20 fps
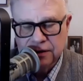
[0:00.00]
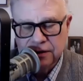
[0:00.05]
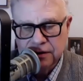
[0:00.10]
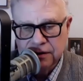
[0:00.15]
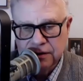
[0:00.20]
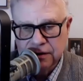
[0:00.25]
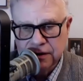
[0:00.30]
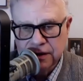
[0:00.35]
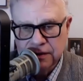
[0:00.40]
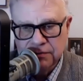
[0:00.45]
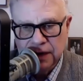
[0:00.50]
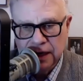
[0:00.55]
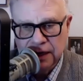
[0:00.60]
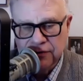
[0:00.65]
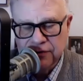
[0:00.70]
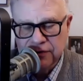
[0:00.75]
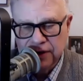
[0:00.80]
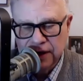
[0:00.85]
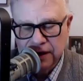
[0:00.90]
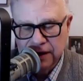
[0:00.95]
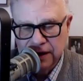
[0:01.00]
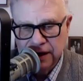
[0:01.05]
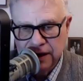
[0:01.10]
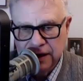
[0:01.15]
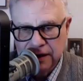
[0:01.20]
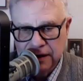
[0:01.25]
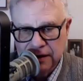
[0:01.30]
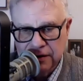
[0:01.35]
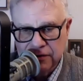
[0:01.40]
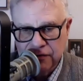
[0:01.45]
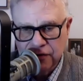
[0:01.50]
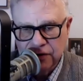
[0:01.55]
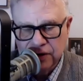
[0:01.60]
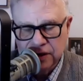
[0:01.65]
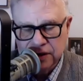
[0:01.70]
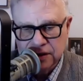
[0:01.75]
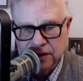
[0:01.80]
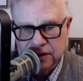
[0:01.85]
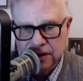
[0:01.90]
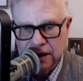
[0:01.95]
her in my head, her
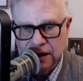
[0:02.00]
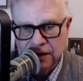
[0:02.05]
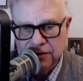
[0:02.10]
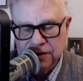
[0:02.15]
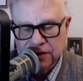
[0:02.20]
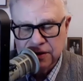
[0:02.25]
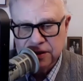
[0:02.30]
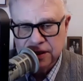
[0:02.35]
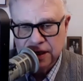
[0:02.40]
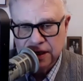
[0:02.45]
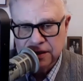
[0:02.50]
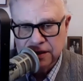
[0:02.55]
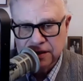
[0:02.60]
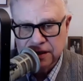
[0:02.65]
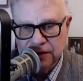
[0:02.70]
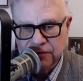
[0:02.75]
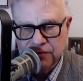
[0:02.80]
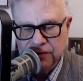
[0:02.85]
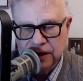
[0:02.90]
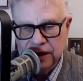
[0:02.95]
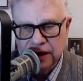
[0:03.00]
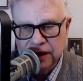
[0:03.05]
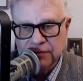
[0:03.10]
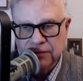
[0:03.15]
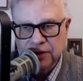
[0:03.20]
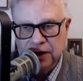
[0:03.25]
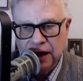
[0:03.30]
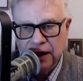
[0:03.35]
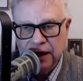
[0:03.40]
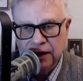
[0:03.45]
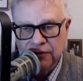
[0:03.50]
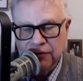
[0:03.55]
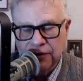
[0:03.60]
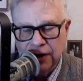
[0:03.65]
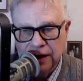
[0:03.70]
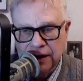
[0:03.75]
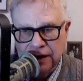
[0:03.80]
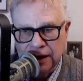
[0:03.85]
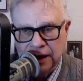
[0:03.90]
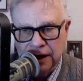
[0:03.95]
voice as clear as day, say, "Whitty, I'm dying
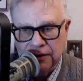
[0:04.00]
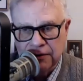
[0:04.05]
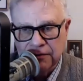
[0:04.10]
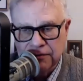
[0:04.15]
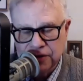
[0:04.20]
right now."